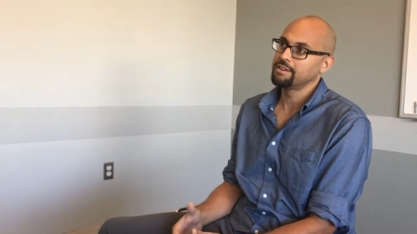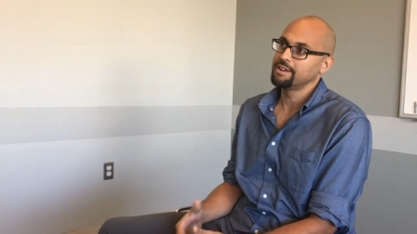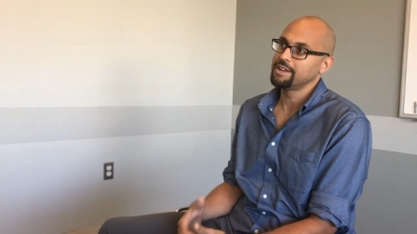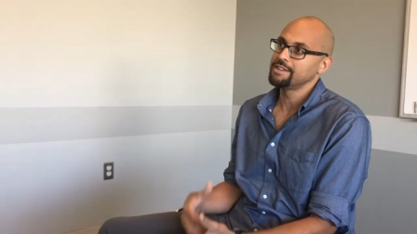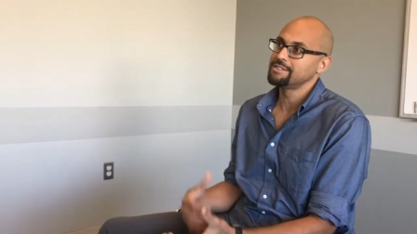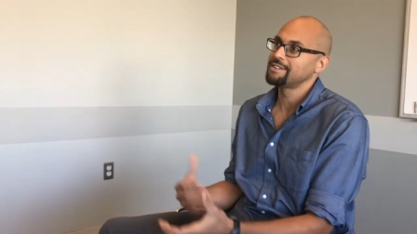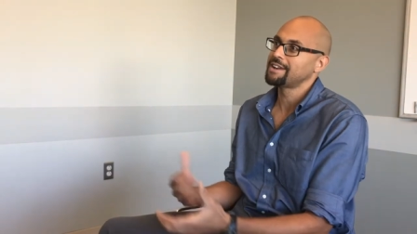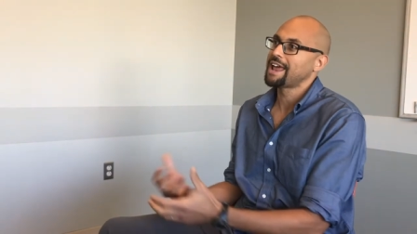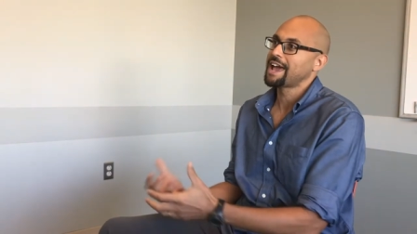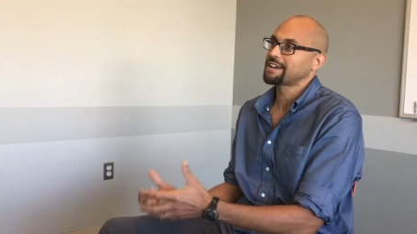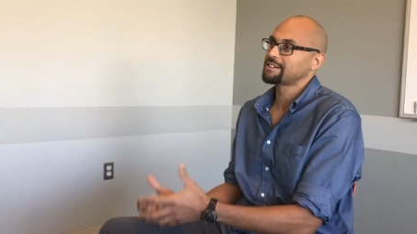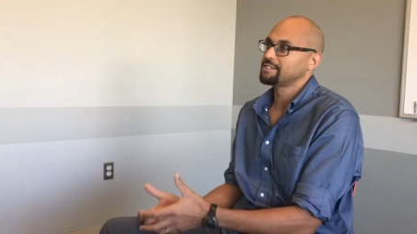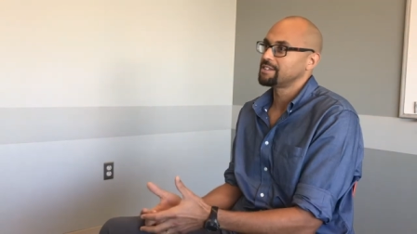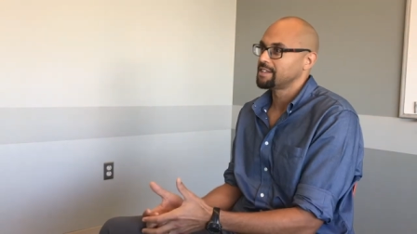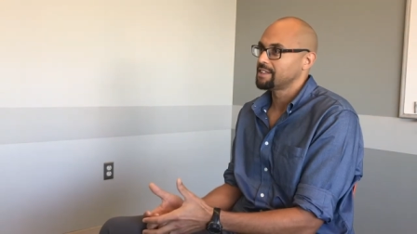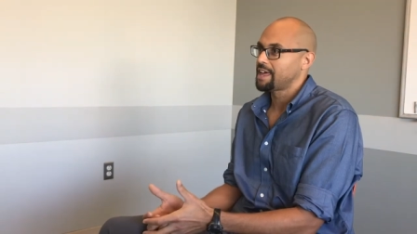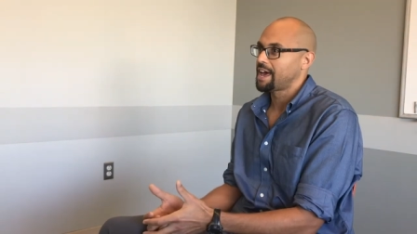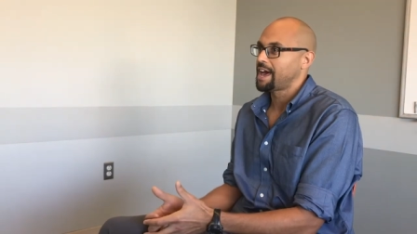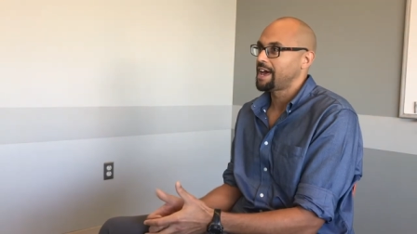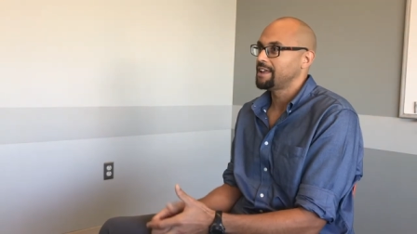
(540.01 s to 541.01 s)
isn't
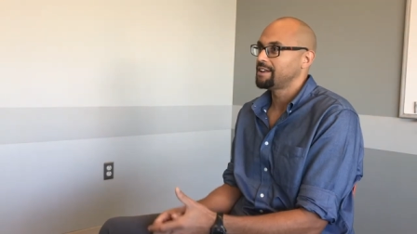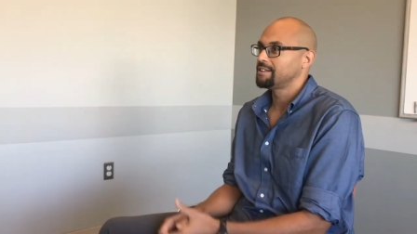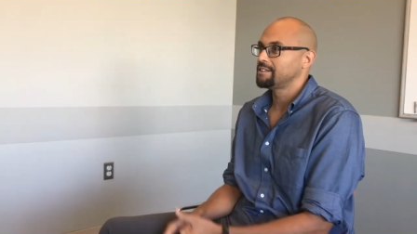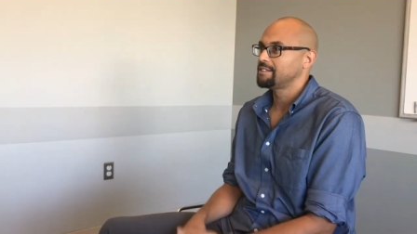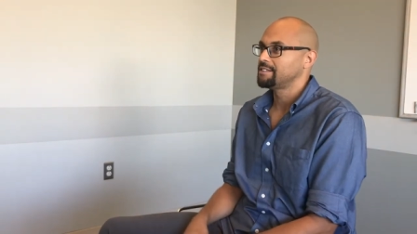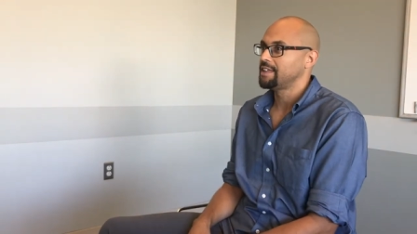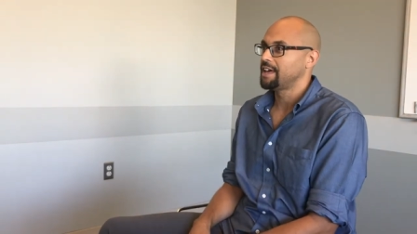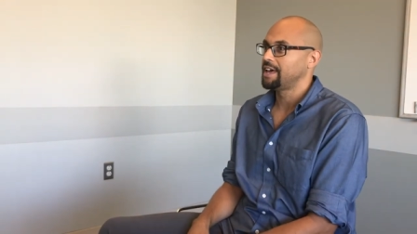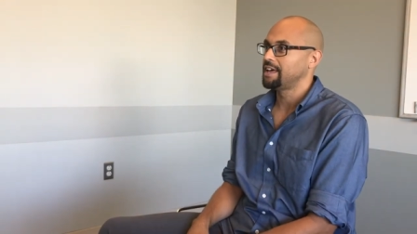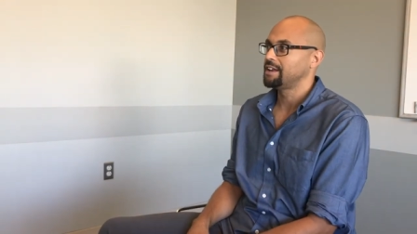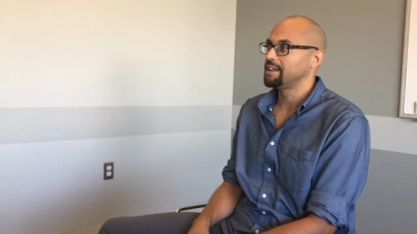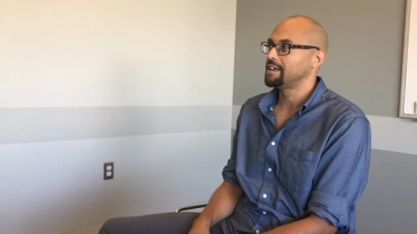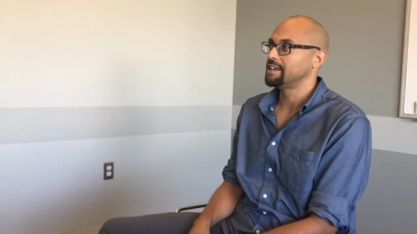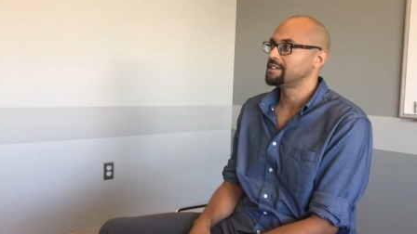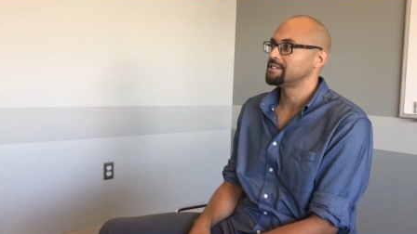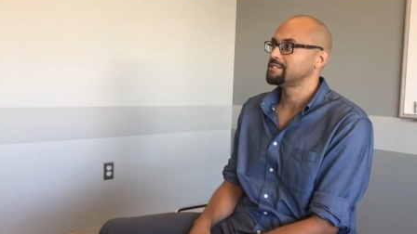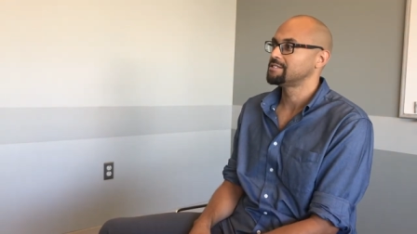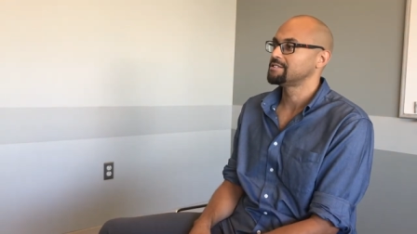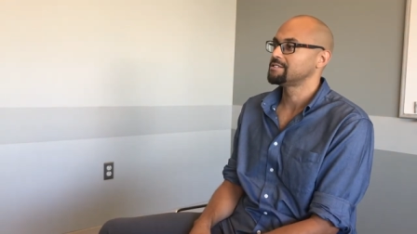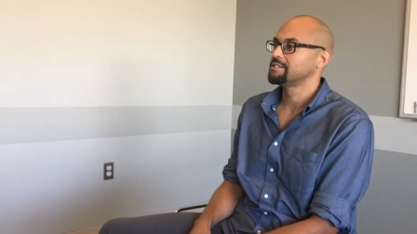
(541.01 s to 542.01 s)
actually that, that
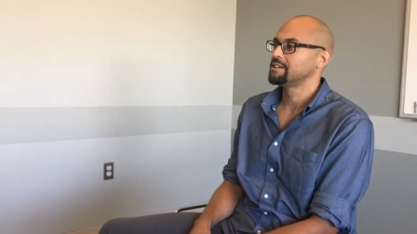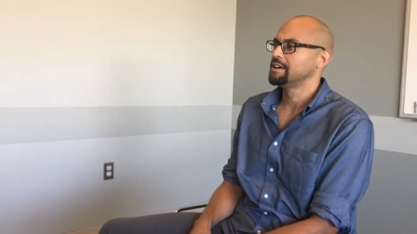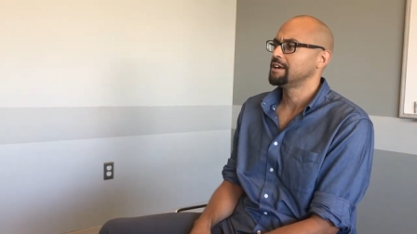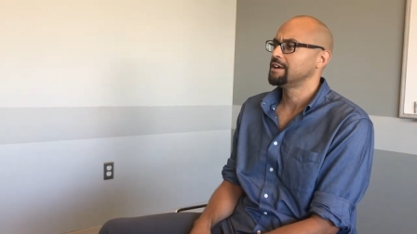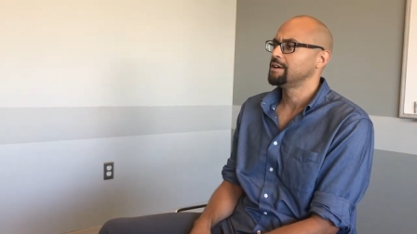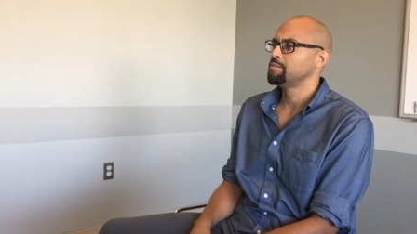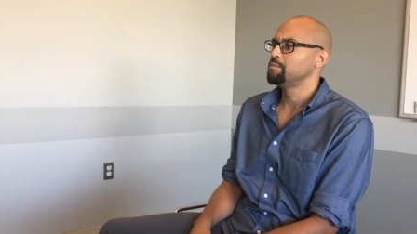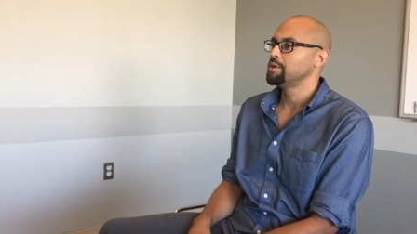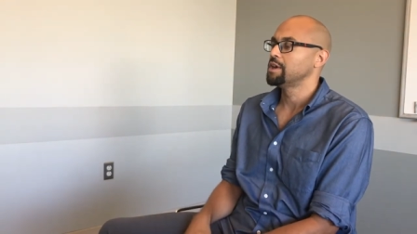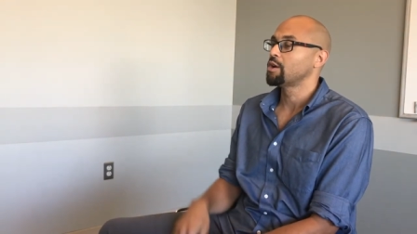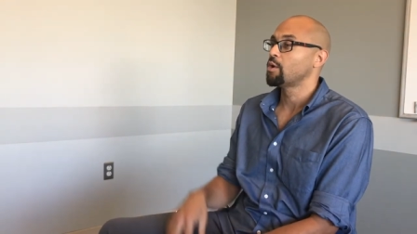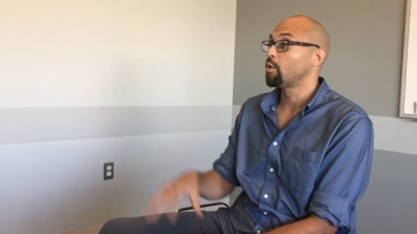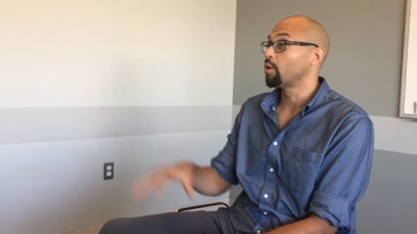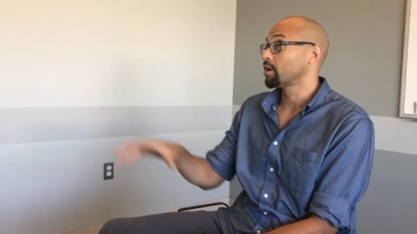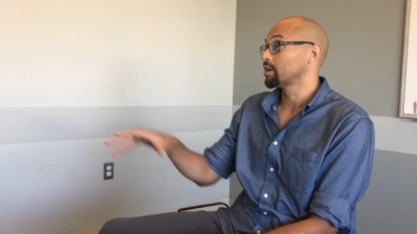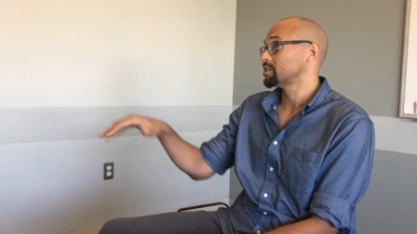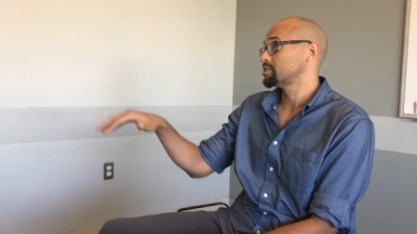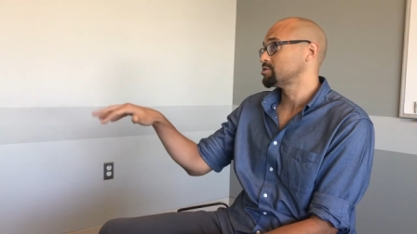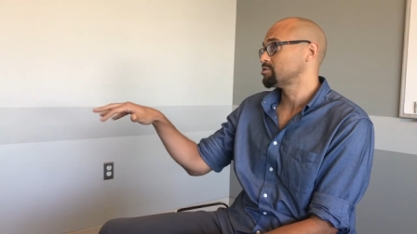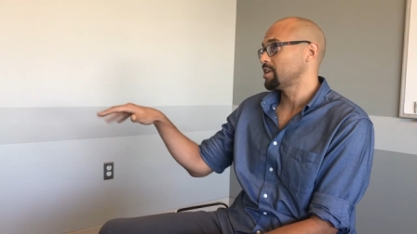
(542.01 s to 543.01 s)
it's being
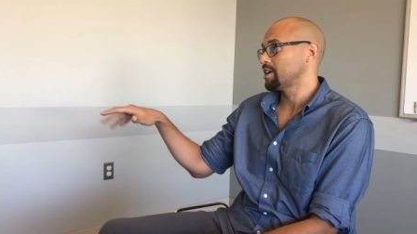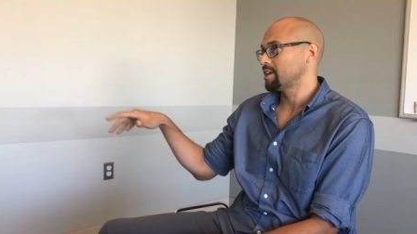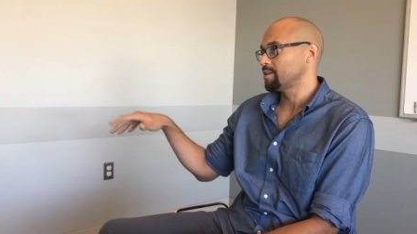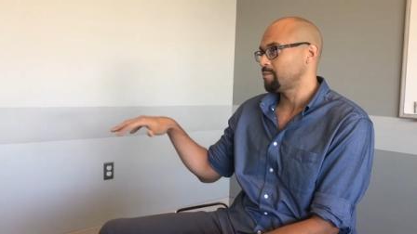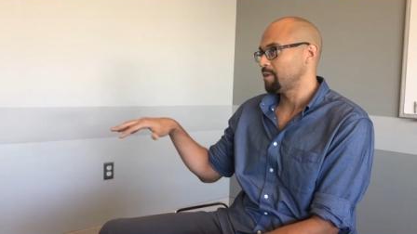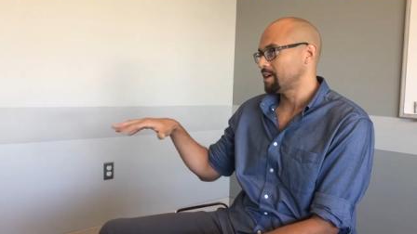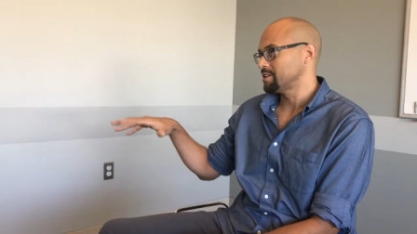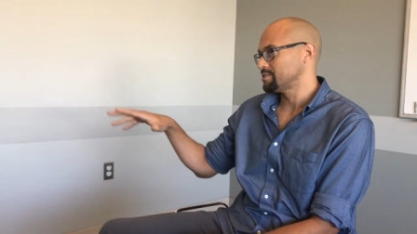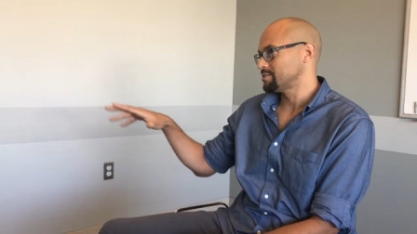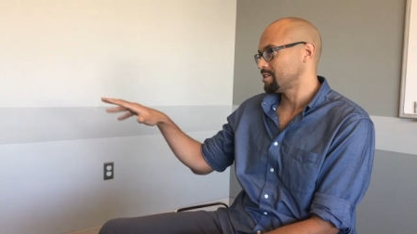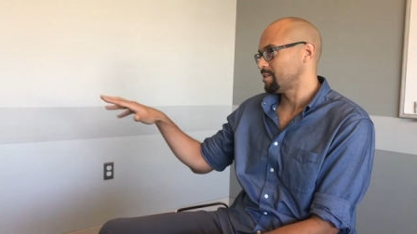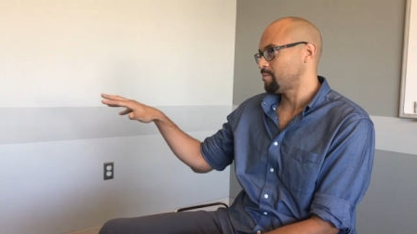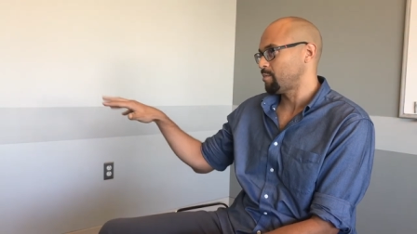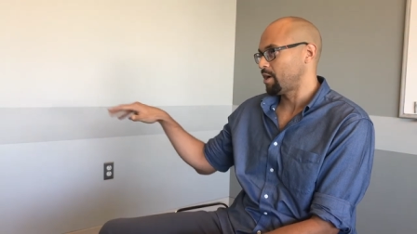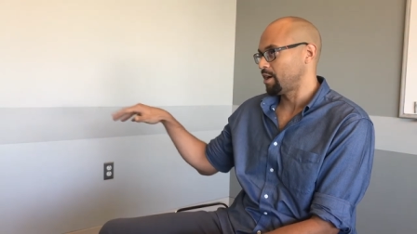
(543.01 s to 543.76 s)
orchestrated by some